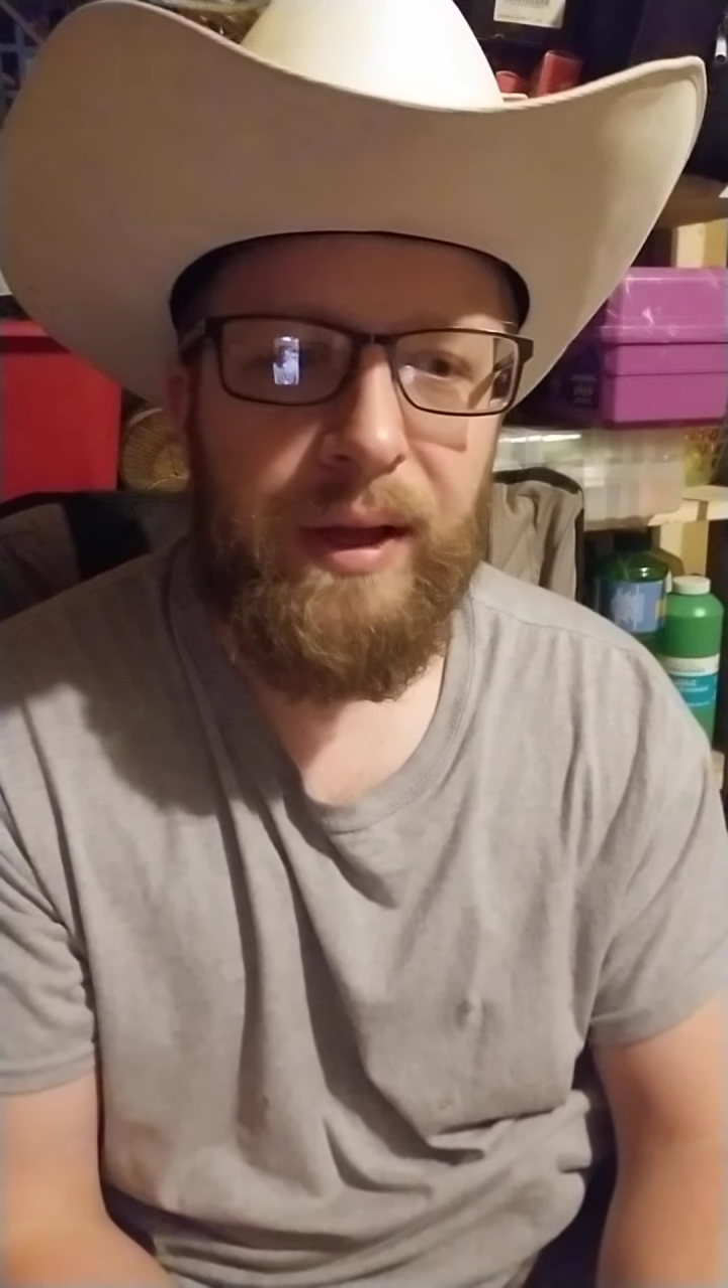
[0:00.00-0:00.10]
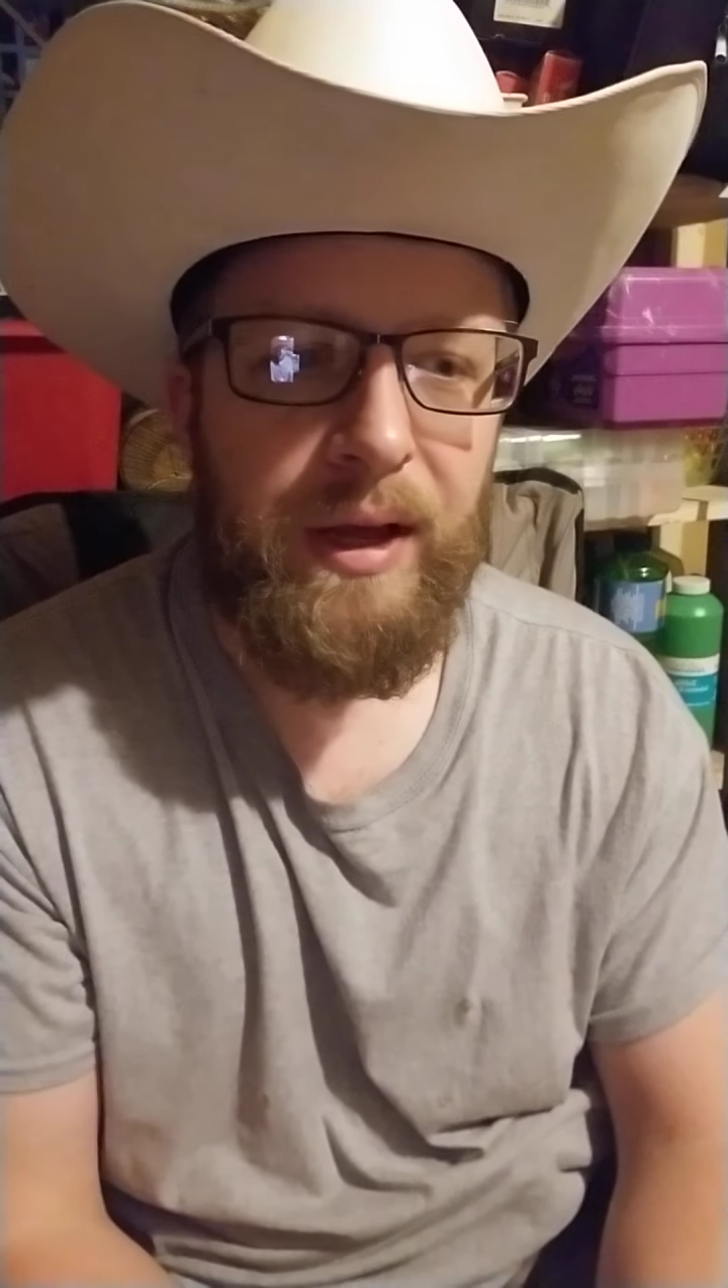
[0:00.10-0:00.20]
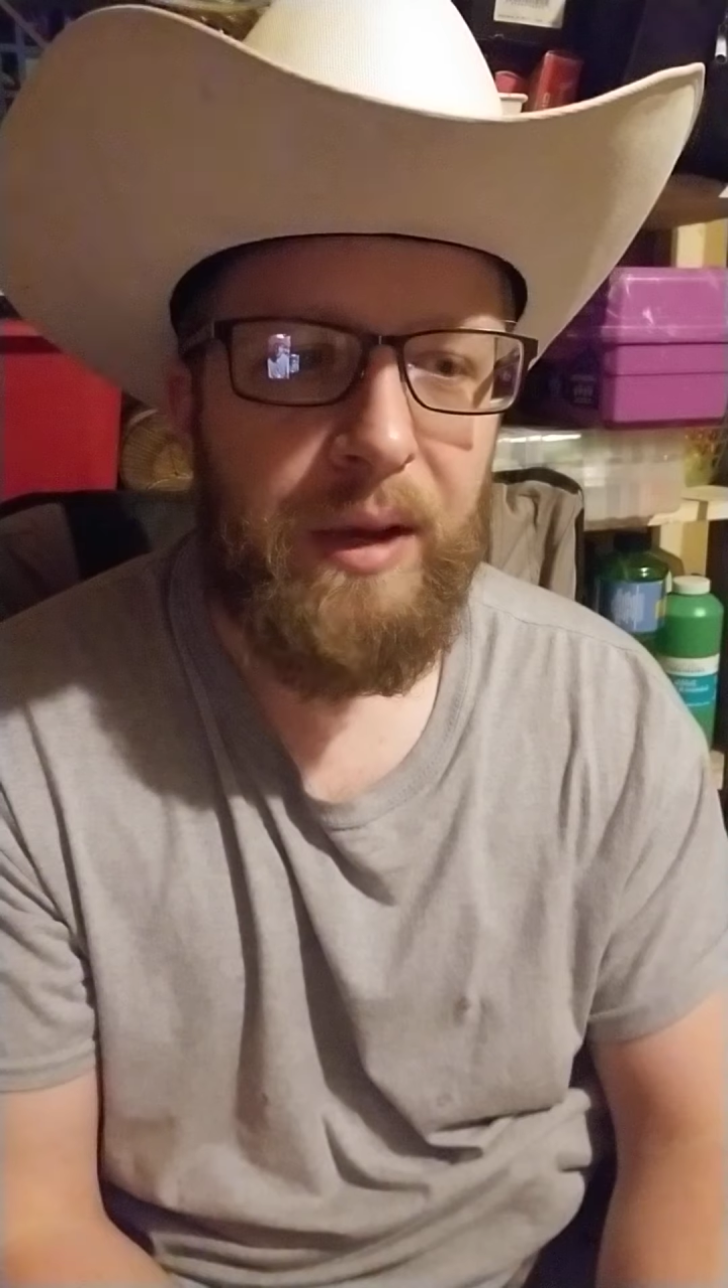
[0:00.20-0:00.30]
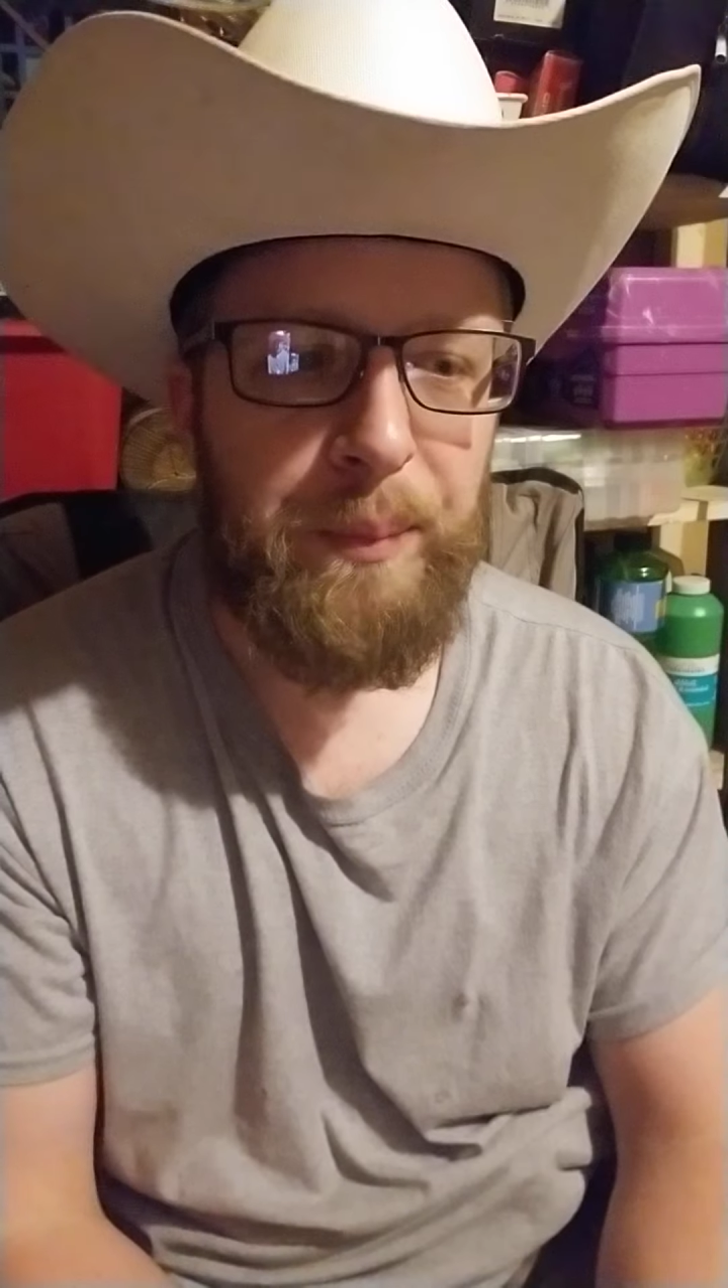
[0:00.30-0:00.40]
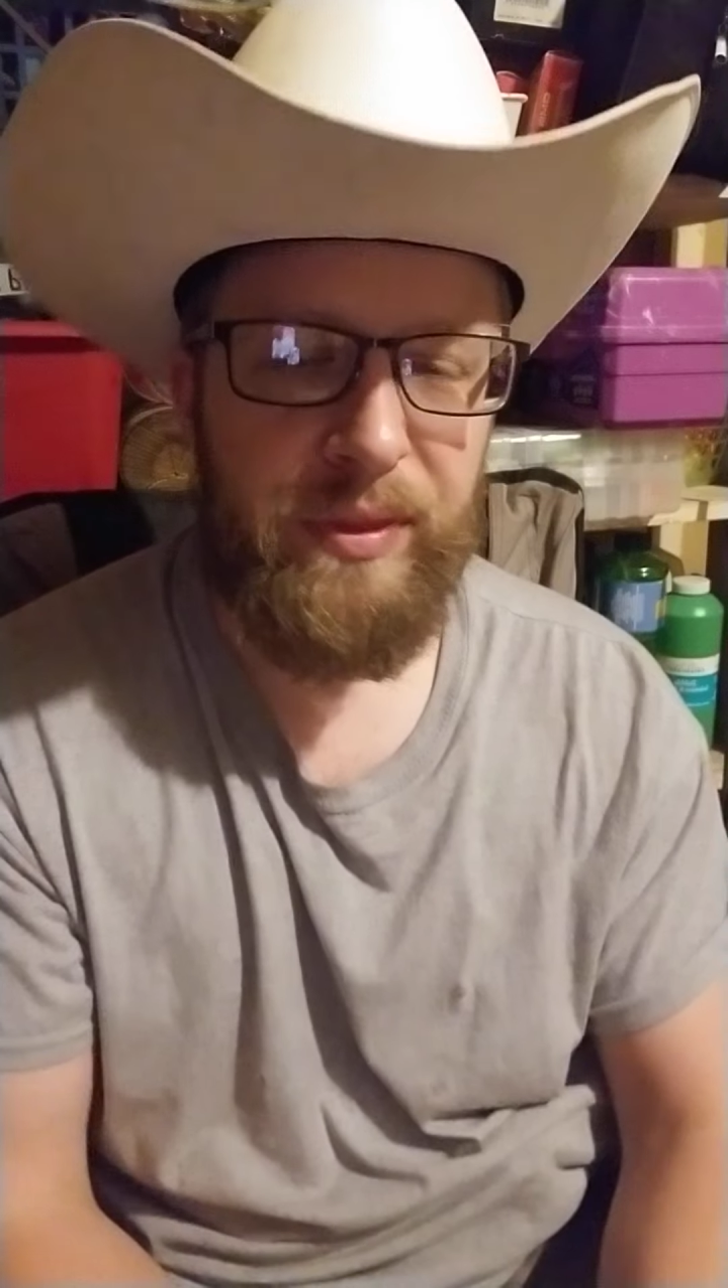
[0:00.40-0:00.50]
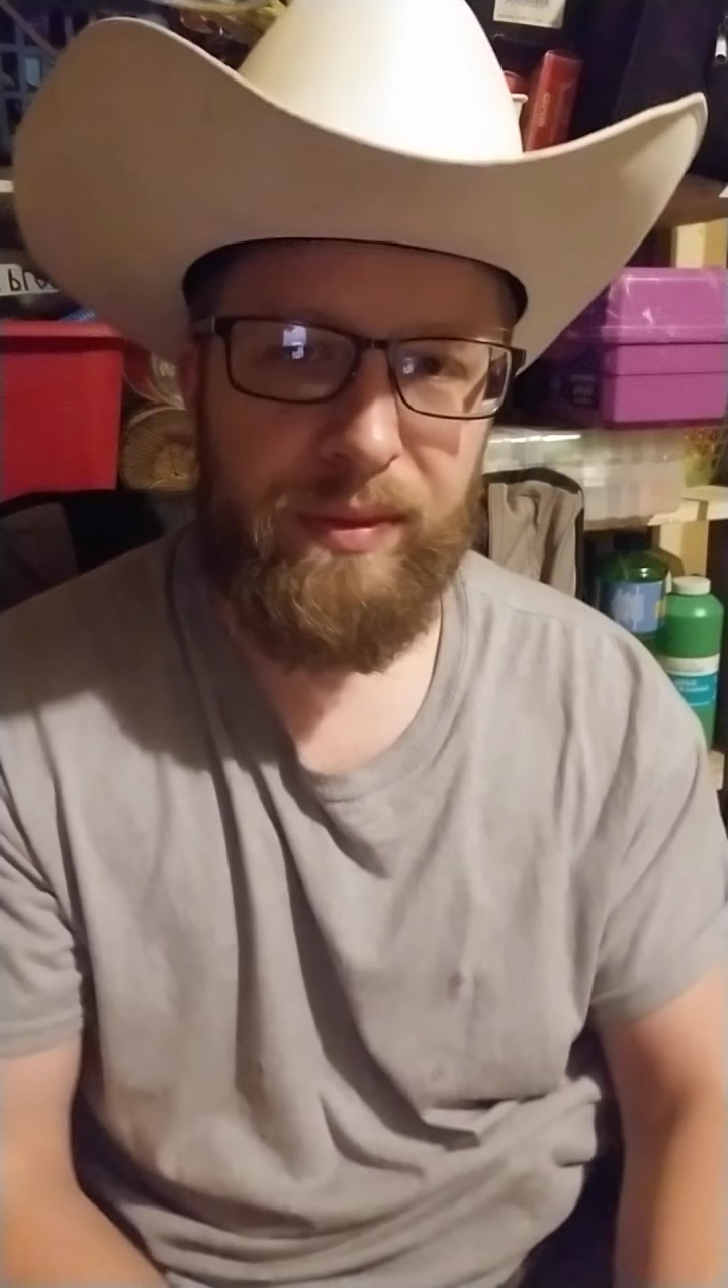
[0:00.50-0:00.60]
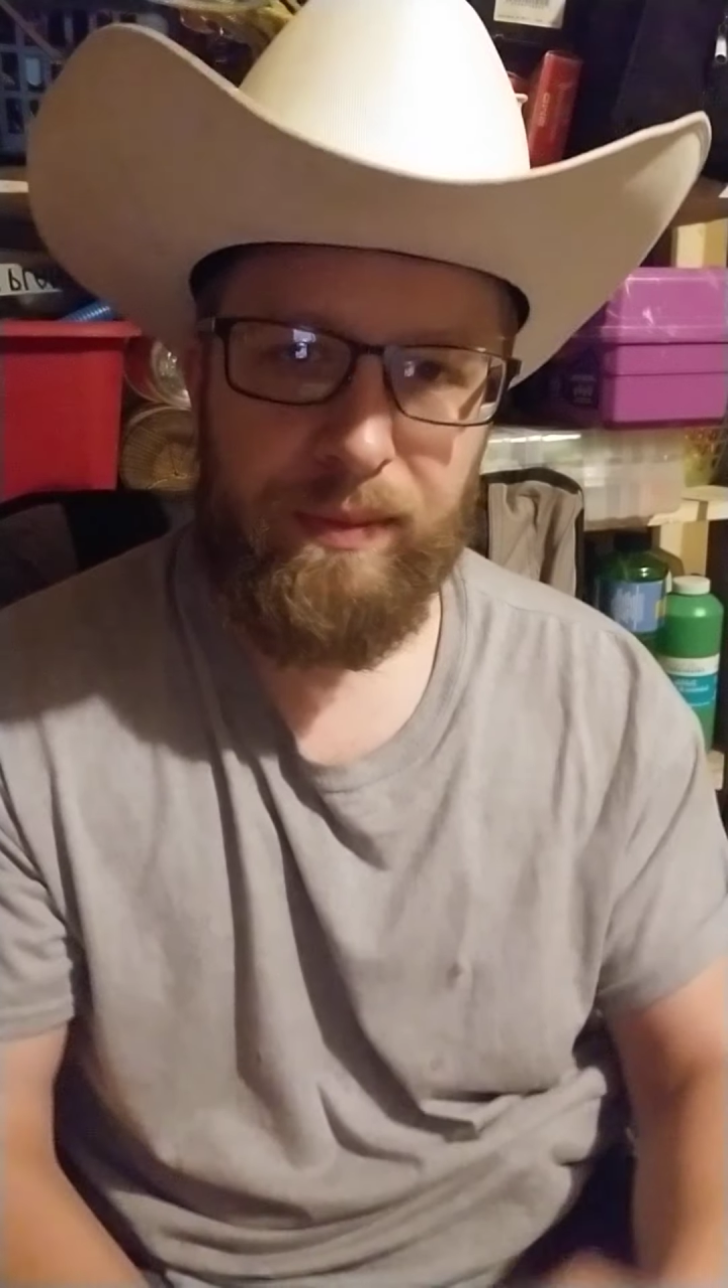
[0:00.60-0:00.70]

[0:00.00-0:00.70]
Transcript: But